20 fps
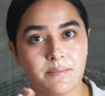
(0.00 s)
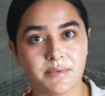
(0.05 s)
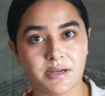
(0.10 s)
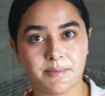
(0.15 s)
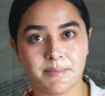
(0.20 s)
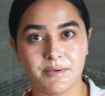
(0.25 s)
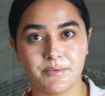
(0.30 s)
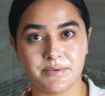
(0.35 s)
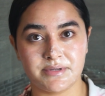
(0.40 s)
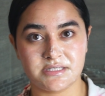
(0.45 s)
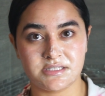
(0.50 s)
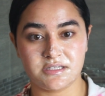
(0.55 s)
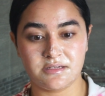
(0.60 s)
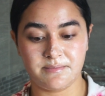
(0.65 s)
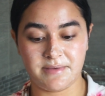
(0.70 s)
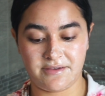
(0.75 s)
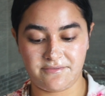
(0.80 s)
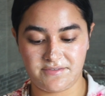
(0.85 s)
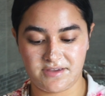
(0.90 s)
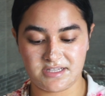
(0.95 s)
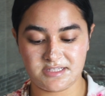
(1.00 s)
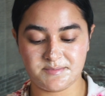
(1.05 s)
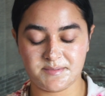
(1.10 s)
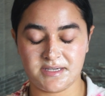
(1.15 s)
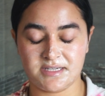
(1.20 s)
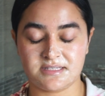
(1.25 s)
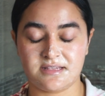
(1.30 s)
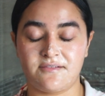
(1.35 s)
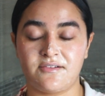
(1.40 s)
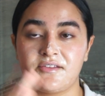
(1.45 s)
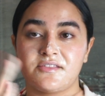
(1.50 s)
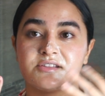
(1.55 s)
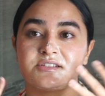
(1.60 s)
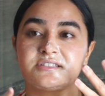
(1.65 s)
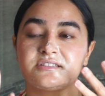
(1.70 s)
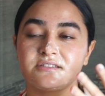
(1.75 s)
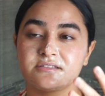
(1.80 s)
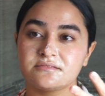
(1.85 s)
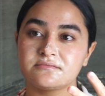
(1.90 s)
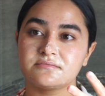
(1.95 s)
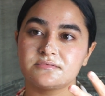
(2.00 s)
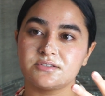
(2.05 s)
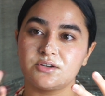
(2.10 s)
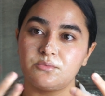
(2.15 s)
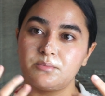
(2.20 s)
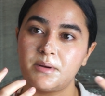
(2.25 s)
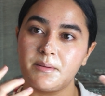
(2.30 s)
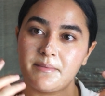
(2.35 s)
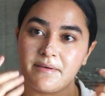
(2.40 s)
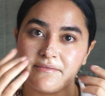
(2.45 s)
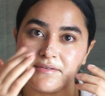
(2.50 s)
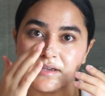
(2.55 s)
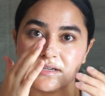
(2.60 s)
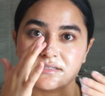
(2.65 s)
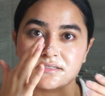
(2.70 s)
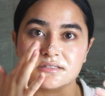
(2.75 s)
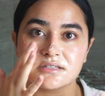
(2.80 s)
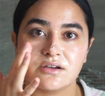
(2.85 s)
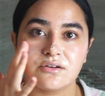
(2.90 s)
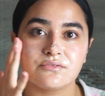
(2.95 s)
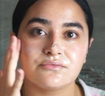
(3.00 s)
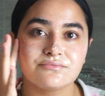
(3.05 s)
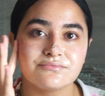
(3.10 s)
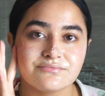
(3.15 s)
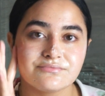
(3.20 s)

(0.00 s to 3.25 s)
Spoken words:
going to be rinsing my face because of all this soap on my face. So